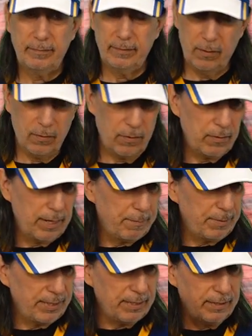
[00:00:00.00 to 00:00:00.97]
or
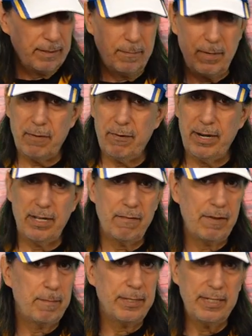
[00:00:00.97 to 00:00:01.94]
Edmonton. I'm not writing
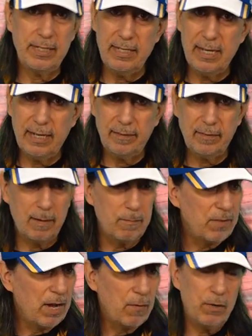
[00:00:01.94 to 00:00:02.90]
off Edmonton yet.
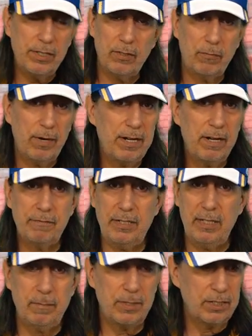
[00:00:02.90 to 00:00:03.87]
I'm not one to write off
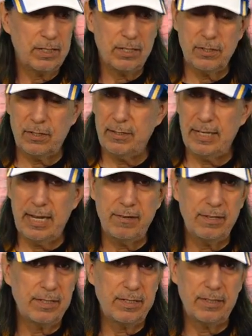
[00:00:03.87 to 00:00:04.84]
teams just because they're
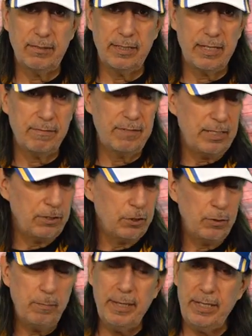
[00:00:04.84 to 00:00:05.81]
down in a series. I've seen
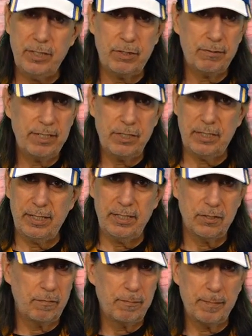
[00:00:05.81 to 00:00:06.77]
too many strange
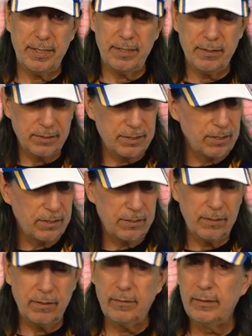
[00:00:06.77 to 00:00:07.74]
things over my years. No,
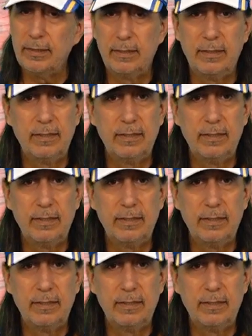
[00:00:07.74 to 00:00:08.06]
no, no.